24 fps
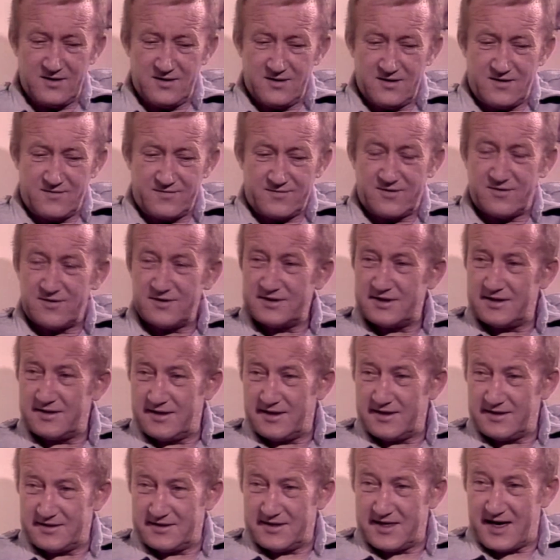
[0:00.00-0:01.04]
Of course it
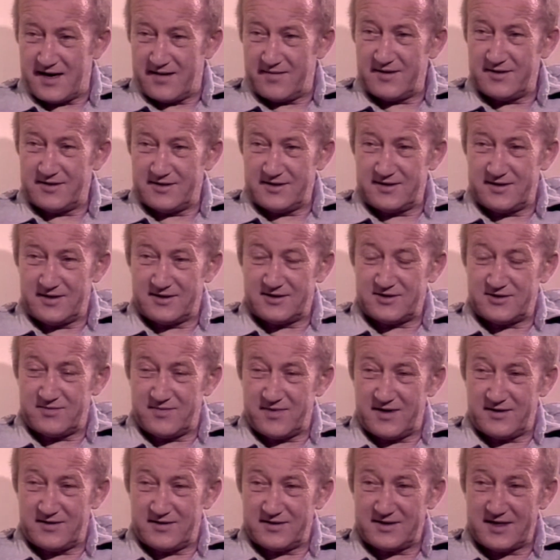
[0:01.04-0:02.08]
does damage. It does
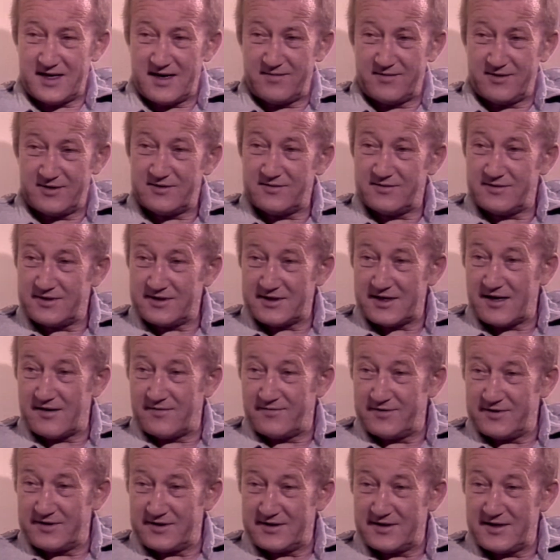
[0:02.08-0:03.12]
tremendous damage to
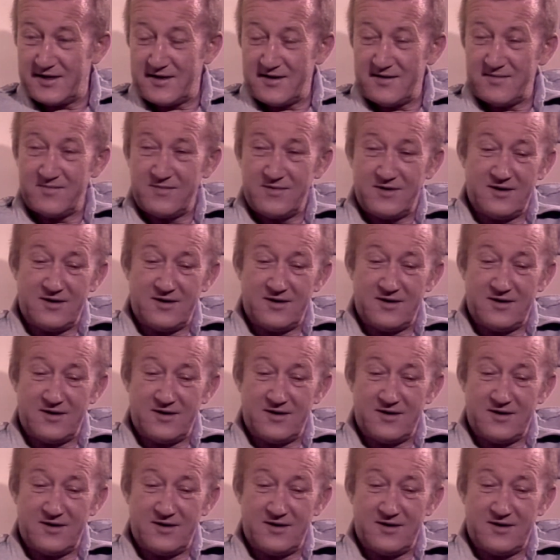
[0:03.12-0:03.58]
self-esteem.